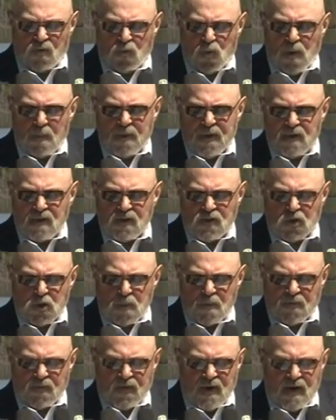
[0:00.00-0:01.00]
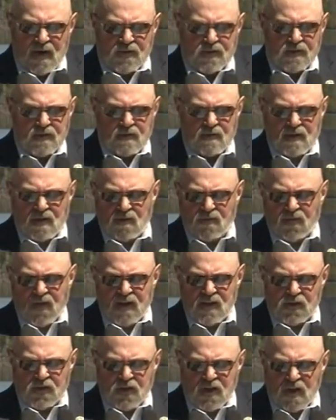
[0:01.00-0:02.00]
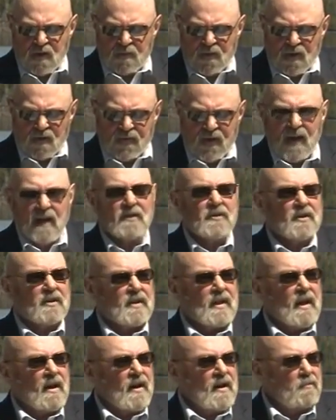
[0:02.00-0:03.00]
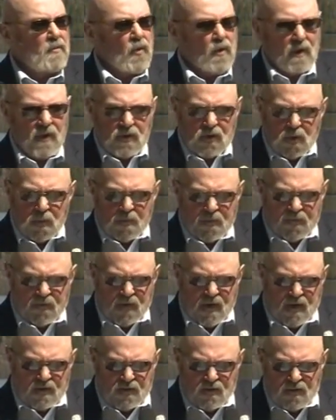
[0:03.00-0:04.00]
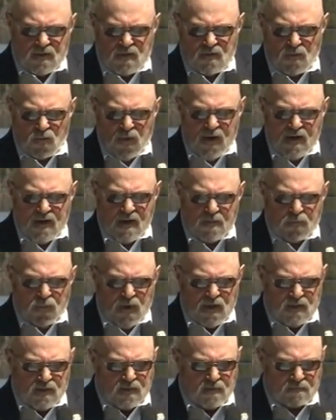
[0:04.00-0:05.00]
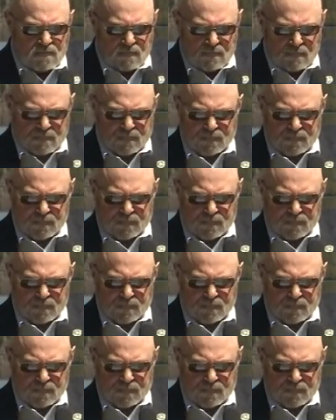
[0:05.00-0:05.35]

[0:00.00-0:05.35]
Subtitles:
of Wilmington Supervisor and Vice Chairman of the Essex County Board of Supervisors, Randy Preston,